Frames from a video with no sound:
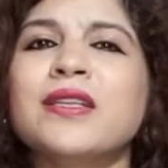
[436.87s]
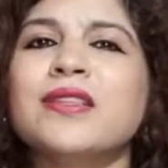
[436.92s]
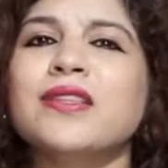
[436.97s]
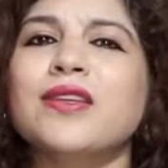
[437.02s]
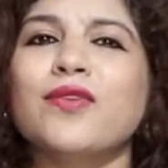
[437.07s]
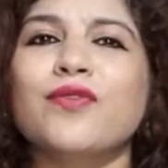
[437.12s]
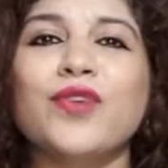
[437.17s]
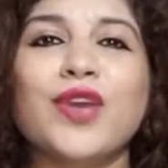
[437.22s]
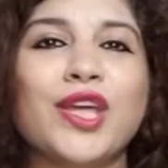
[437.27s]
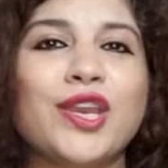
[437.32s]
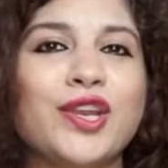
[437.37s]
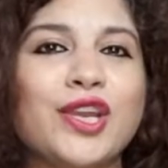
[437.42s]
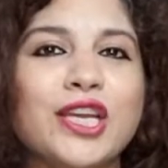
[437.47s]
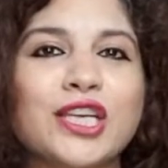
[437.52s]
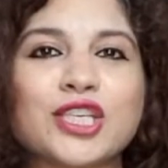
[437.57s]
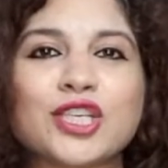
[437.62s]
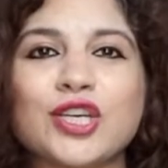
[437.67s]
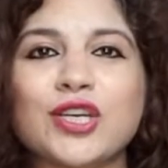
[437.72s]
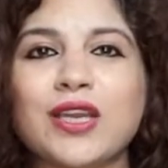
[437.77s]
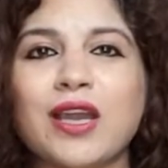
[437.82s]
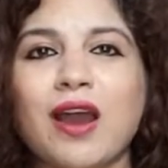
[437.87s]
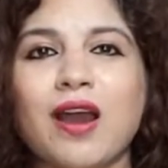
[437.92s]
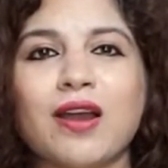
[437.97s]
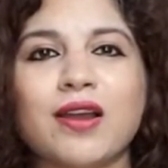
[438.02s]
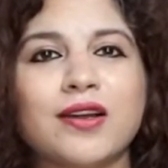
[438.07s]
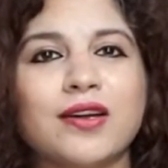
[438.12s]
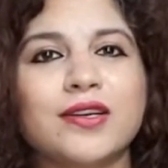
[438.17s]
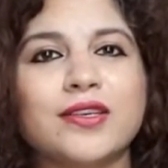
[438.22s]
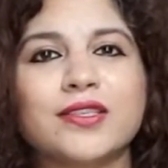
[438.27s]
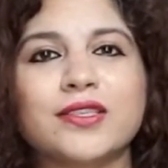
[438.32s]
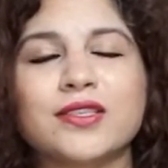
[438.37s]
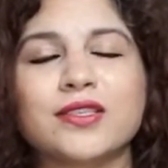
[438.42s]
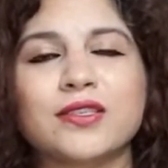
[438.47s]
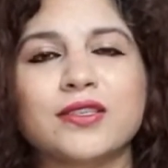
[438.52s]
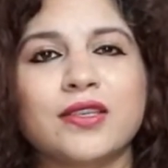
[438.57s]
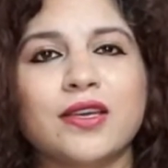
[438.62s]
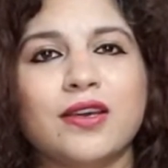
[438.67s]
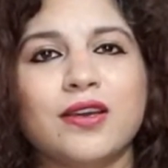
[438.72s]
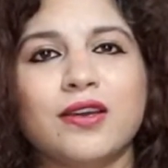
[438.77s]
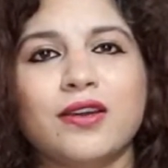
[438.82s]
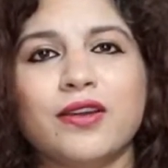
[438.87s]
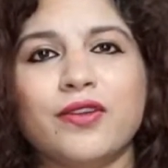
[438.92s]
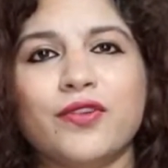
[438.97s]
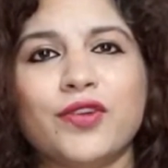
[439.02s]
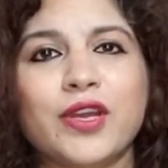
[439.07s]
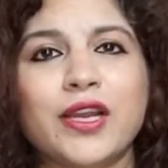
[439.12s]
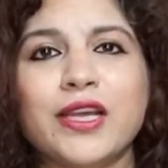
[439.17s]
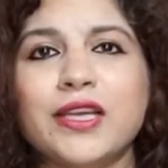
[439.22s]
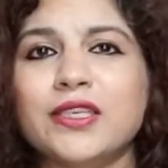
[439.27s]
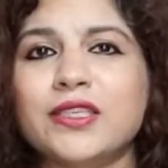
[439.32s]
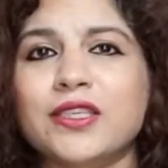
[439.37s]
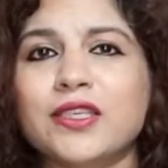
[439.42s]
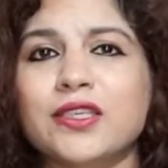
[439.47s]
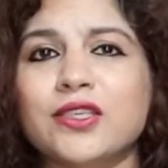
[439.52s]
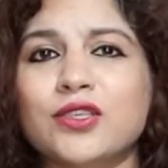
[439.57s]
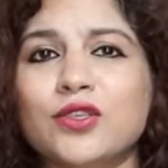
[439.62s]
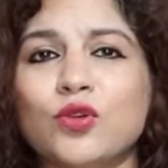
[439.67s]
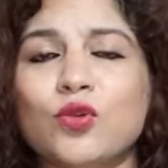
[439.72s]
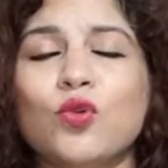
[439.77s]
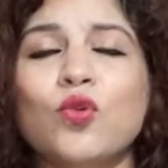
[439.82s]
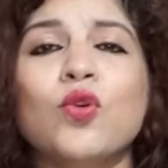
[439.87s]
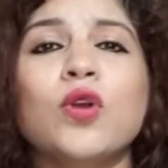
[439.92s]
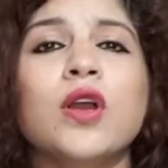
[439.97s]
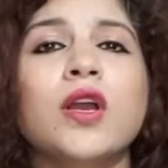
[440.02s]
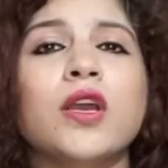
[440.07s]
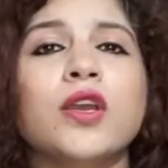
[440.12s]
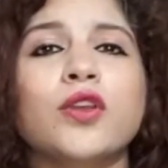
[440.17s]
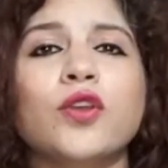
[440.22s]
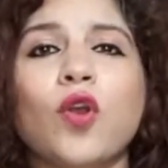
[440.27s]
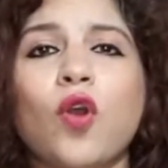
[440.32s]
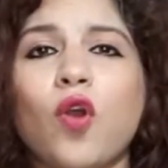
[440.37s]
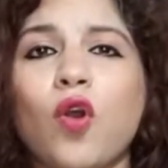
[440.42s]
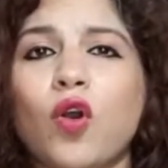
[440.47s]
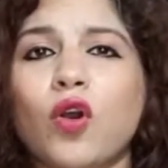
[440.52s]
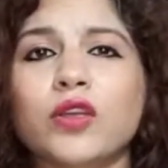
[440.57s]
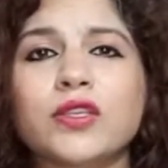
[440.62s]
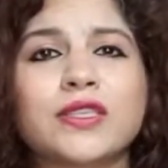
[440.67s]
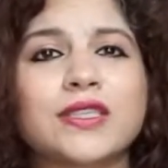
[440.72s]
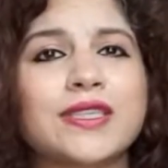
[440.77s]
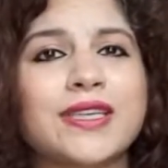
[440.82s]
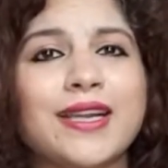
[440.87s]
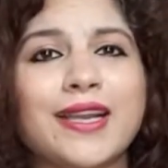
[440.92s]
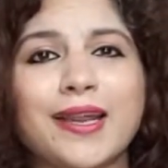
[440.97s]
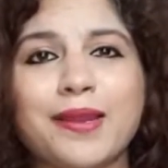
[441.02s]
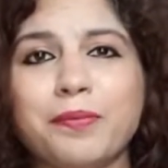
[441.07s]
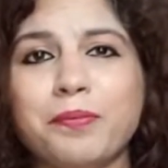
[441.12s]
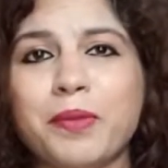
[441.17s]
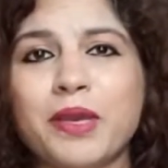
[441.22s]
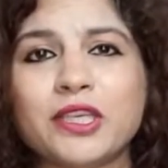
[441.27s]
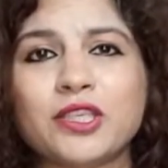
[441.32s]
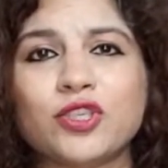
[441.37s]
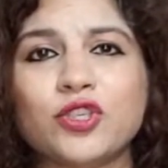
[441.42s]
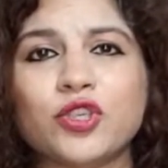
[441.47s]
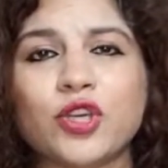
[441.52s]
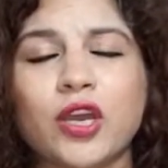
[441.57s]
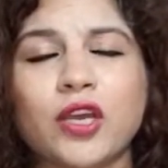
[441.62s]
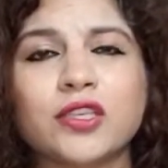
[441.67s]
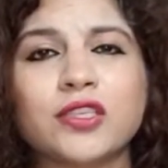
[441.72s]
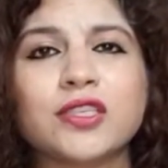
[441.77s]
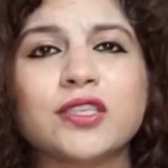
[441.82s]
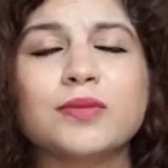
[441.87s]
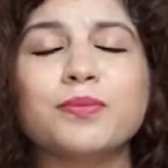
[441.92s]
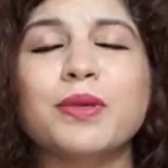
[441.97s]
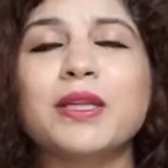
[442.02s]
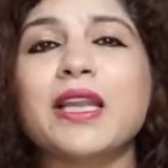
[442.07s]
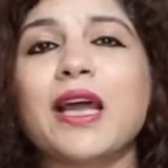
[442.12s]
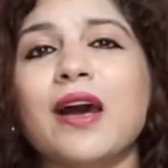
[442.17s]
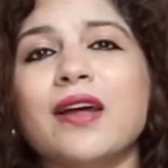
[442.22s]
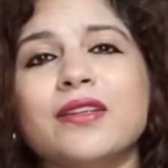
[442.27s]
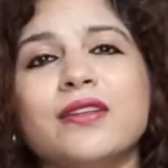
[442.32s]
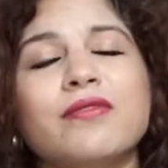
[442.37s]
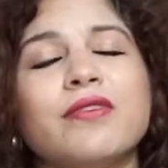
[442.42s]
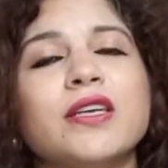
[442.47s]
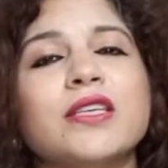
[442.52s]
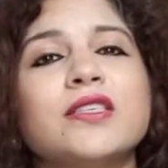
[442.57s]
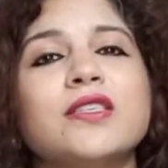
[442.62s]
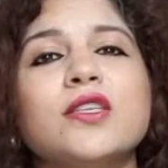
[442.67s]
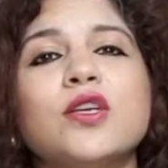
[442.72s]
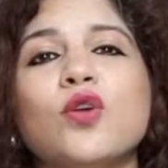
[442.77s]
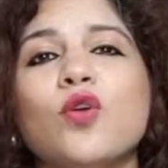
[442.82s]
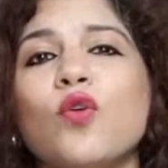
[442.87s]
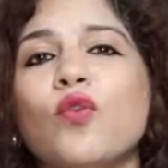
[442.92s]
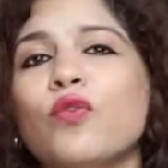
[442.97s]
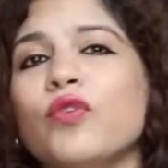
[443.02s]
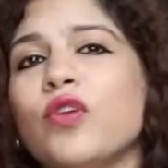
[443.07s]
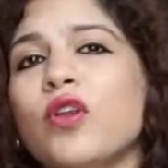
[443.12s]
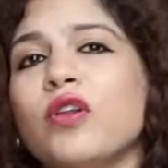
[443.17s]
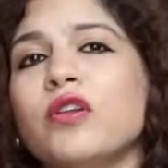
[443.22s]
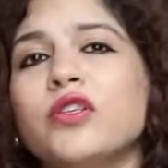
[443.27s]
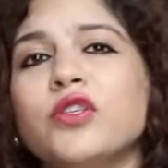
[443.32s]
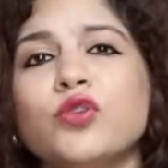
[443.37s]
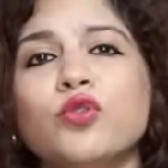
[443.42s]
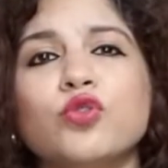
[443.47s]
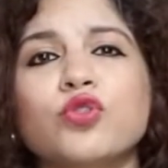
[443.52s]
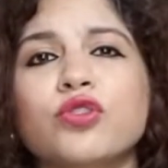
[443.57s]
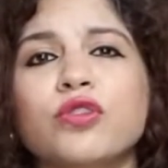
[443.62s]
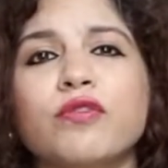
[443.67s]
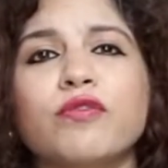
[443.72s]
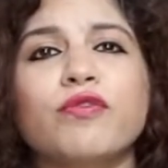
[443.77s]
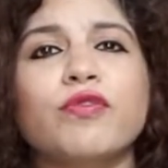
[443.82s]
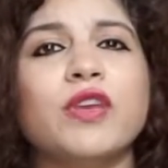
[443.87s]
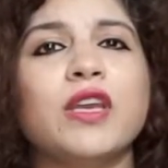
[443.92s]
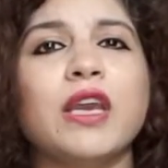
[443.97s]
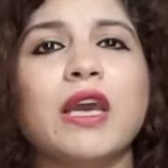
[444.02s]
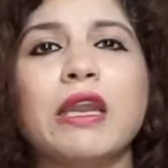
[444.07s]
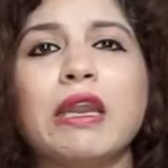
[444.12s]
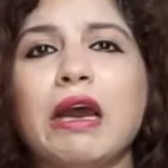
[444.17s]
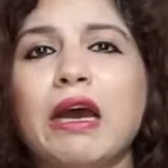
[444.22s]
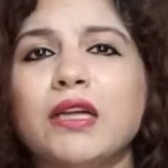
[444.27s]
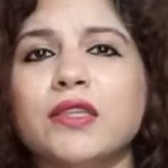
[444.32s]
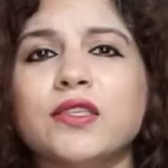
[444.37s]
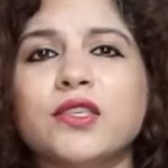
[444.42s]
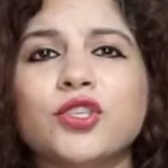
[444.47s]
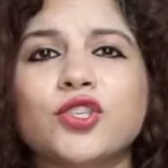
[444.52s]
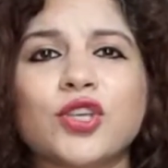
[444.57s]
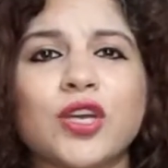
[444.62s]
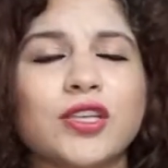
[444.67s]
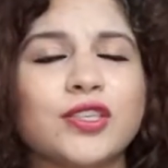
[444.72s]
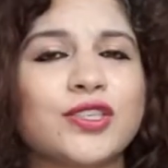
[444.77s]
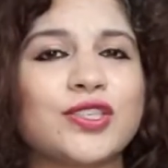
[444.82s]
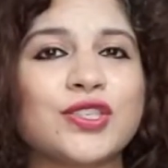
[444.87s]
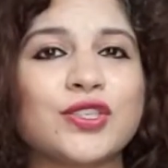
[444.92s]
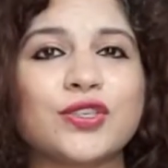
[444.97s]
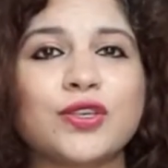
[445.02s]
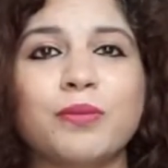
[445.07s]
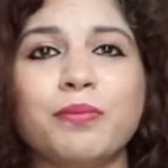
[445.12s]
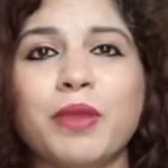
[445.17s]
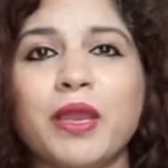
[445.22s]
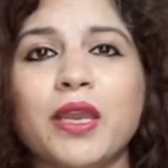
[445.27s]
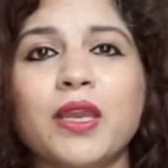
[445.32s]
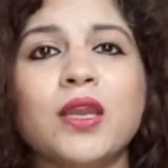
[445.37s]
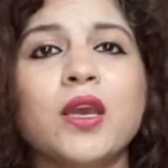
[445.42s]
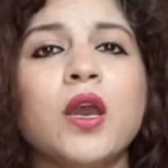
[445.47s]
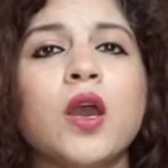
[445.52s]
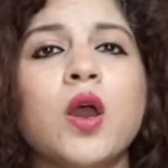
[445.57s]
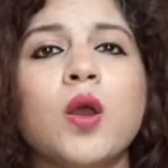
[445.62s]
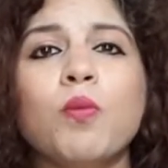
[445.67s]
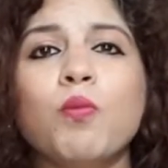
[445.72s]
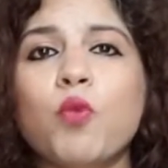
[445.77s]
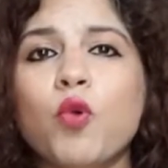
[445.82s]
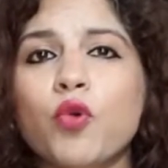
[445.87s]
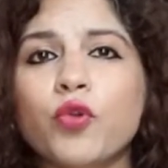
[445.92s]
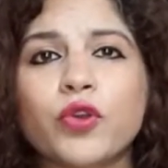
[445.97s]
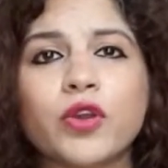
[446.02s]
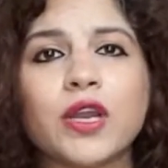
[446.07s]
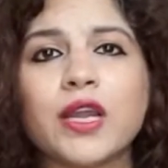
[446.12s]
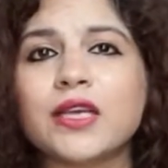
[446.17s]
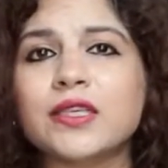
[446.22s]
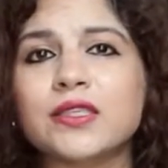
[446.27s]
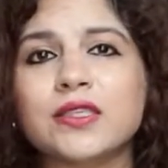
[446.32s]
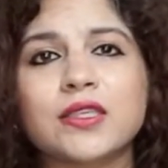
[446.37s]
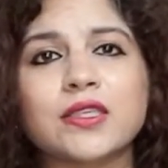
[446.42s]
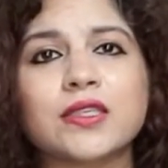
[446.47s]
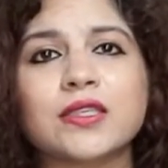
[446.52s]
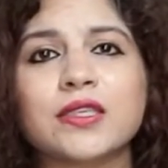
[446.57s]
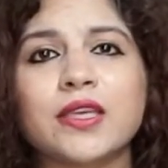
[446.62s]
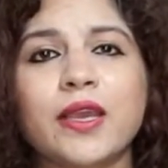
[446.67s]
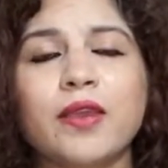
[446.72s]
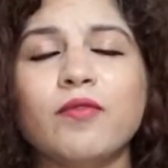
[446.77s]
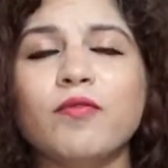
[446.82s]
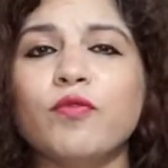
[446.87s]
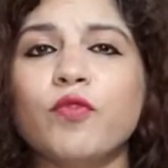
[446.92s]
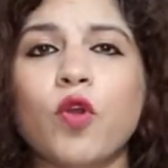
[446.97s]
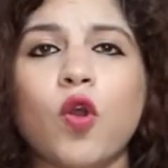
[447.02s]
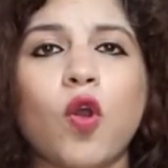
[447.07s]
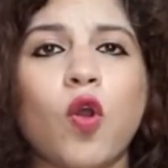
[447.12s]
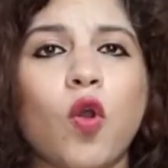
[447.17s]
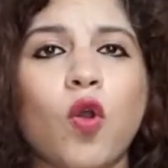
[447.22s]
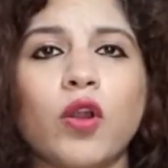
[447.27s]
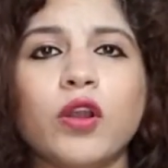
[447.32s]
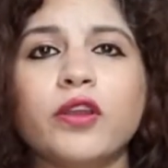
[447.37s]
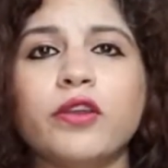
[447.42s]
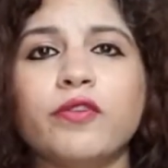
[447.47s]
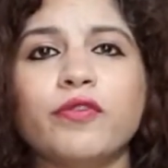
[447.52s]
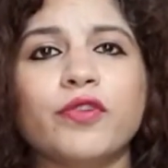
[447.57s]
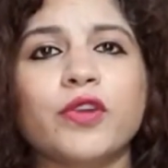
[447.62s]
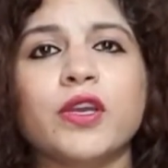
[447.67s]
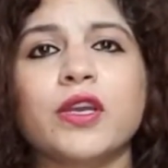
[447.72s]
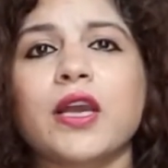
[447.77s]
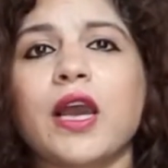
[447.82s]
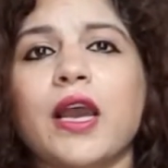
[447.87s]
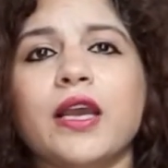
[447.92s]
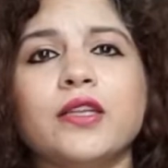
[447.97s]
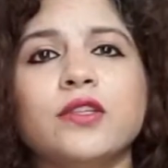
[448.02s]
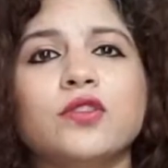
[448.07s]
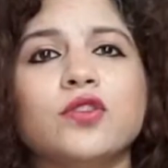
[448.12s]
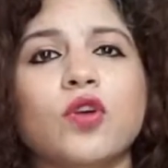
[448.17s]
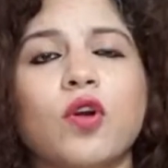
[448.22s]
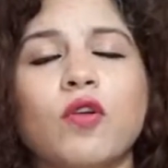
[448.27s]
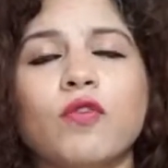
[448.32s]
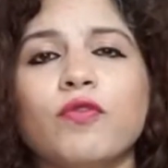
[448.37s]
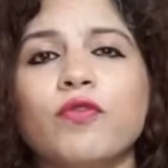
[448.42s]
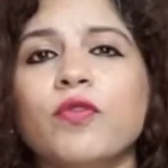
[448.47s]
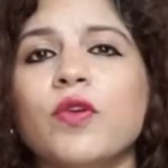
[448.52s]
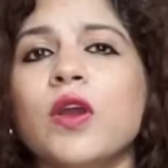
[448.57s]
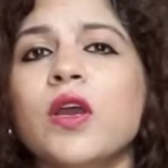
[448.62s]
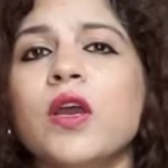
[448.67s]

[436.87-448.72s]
The variation occurs related to your hostel and mess charges, but otherwise the overall tuition fee and other charges remain more or less the same for all different kinds of